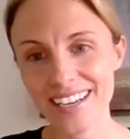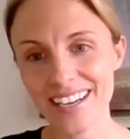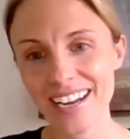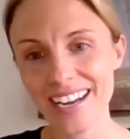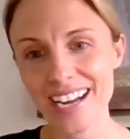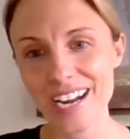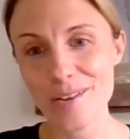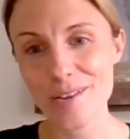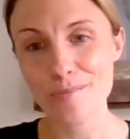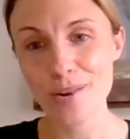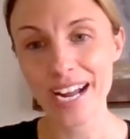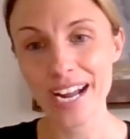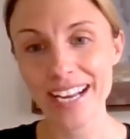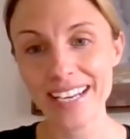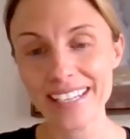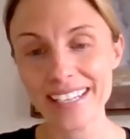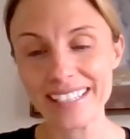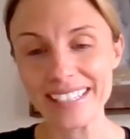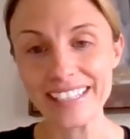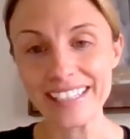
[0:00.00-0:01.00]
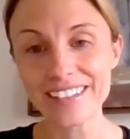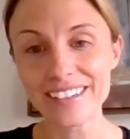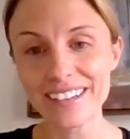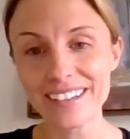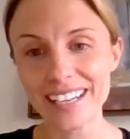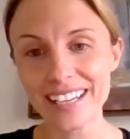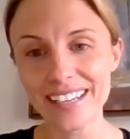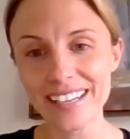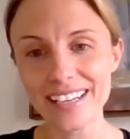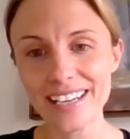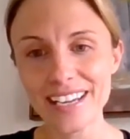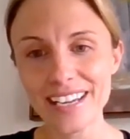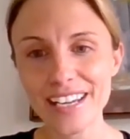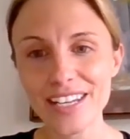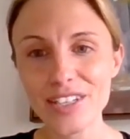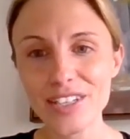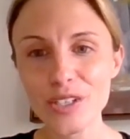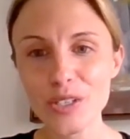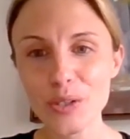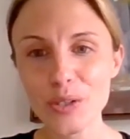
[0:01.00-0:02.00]
at pioneering
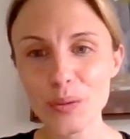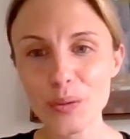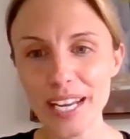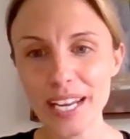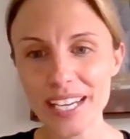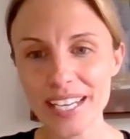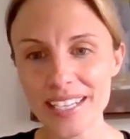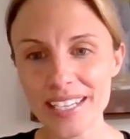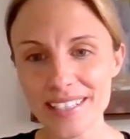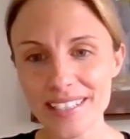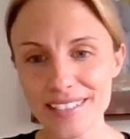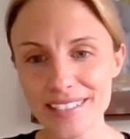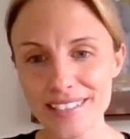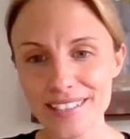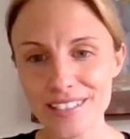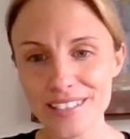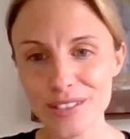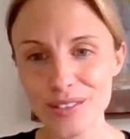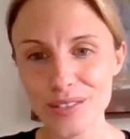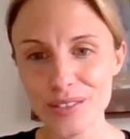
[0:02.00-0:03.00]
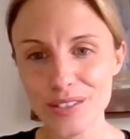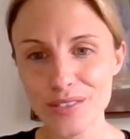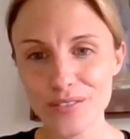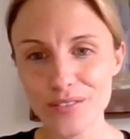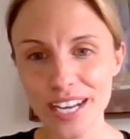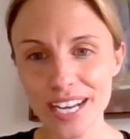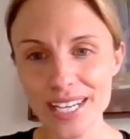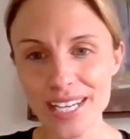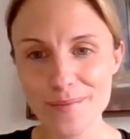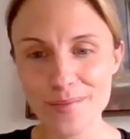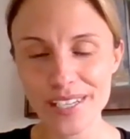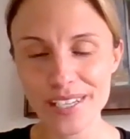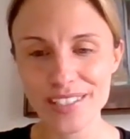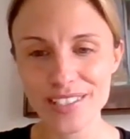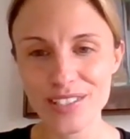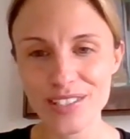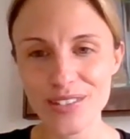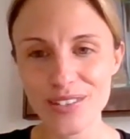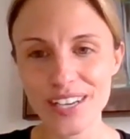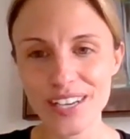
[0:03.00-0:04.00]
new ways to define
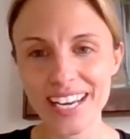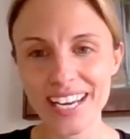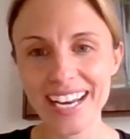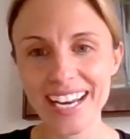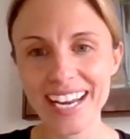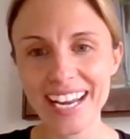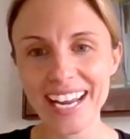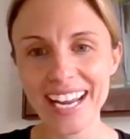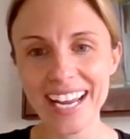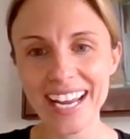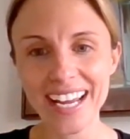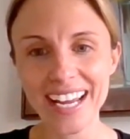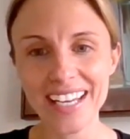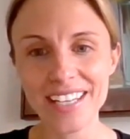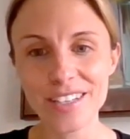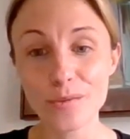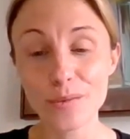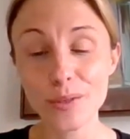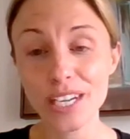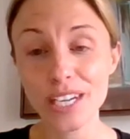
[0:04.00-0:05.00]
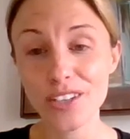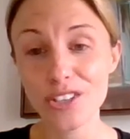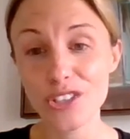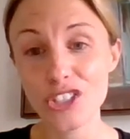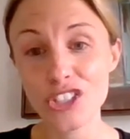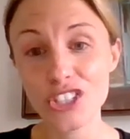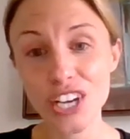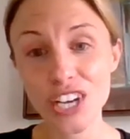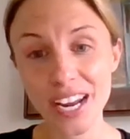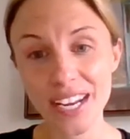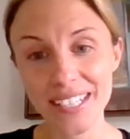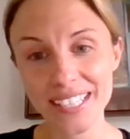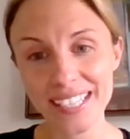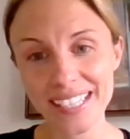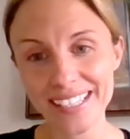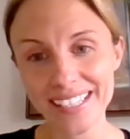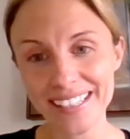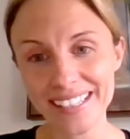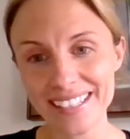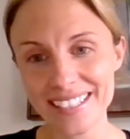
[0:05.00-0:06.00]
ministry, and we are
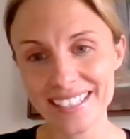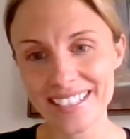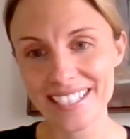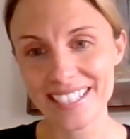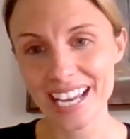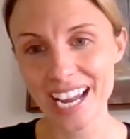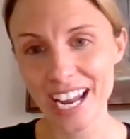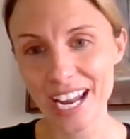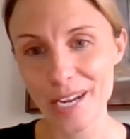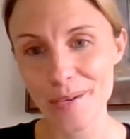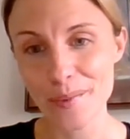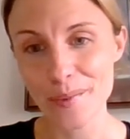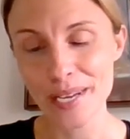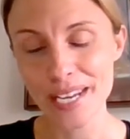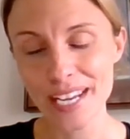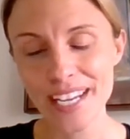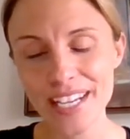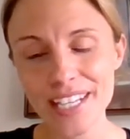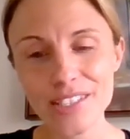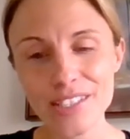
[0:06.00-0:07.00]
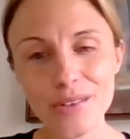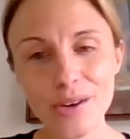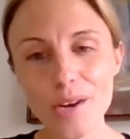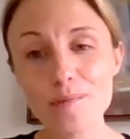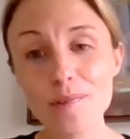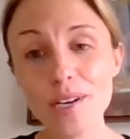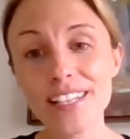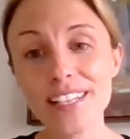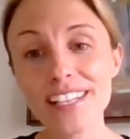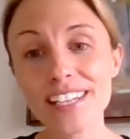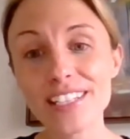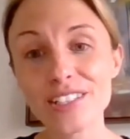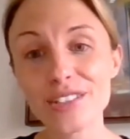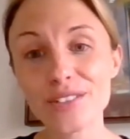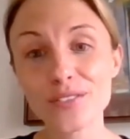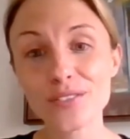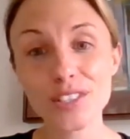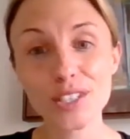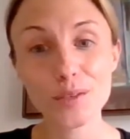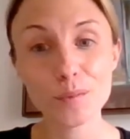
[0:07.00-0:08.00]
shining in this time. So I pray that
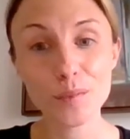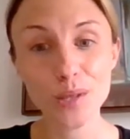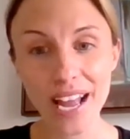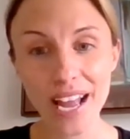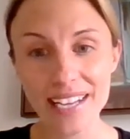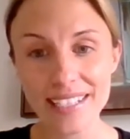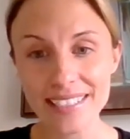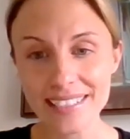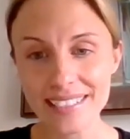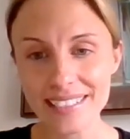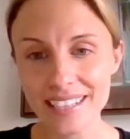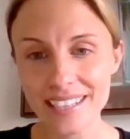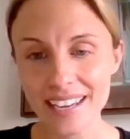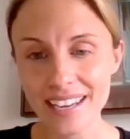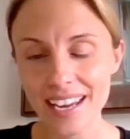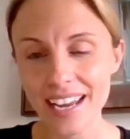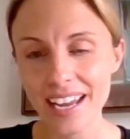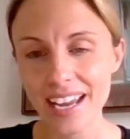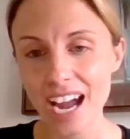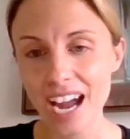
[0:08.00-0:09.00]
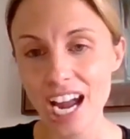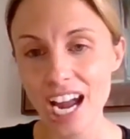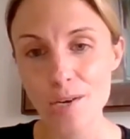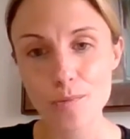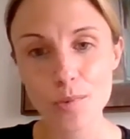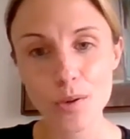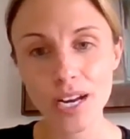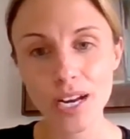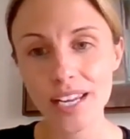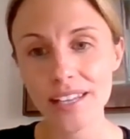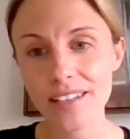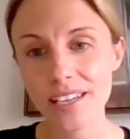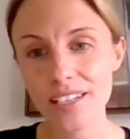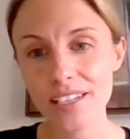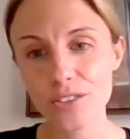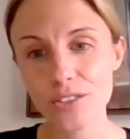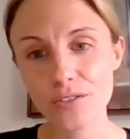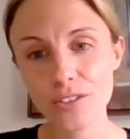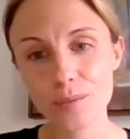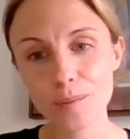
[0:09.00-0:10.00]
you feel blessed. I pray
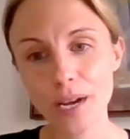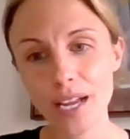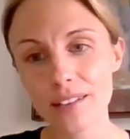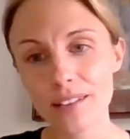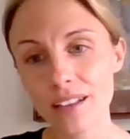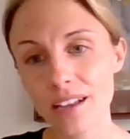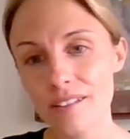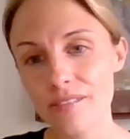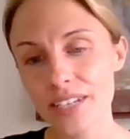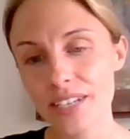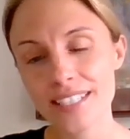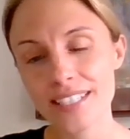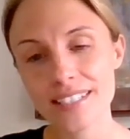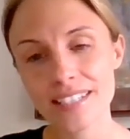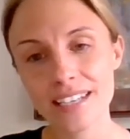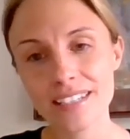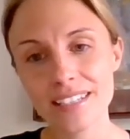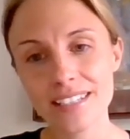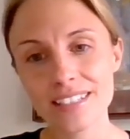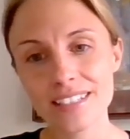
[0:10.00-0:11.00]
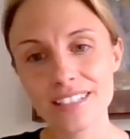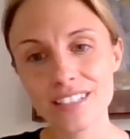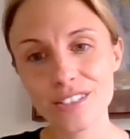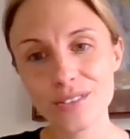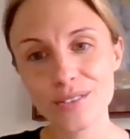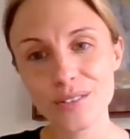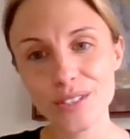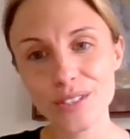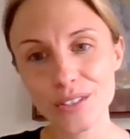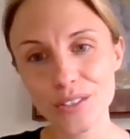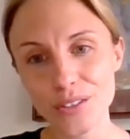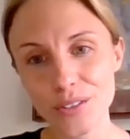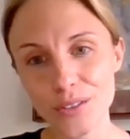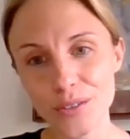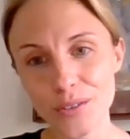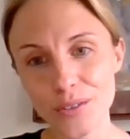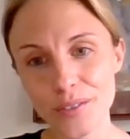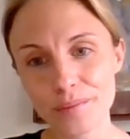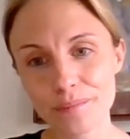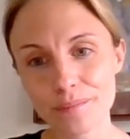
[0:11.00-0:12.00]
that you feel my love extended to
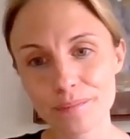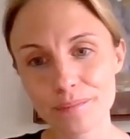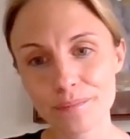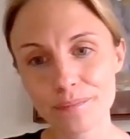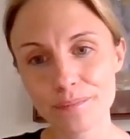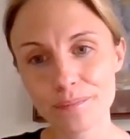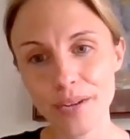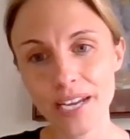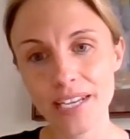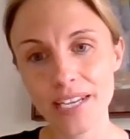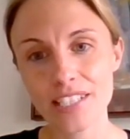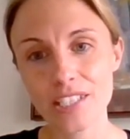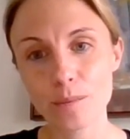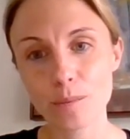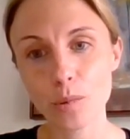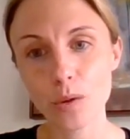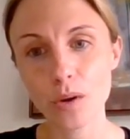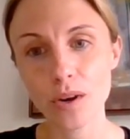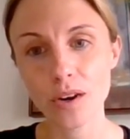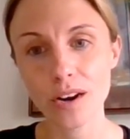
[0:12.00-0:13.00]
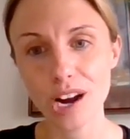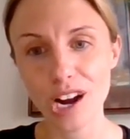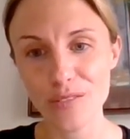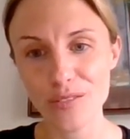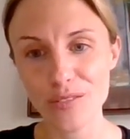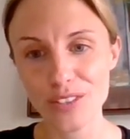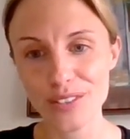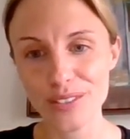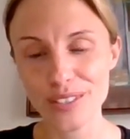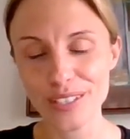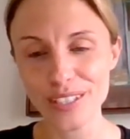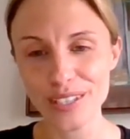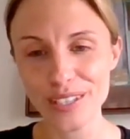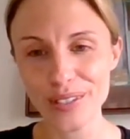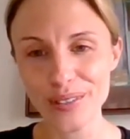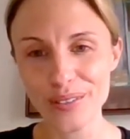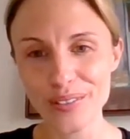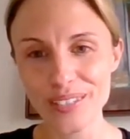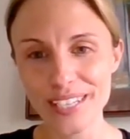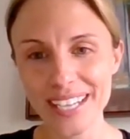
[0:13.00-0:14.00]
you, my support offered to
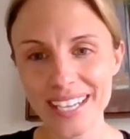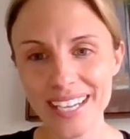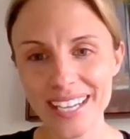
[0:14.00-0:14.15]
you.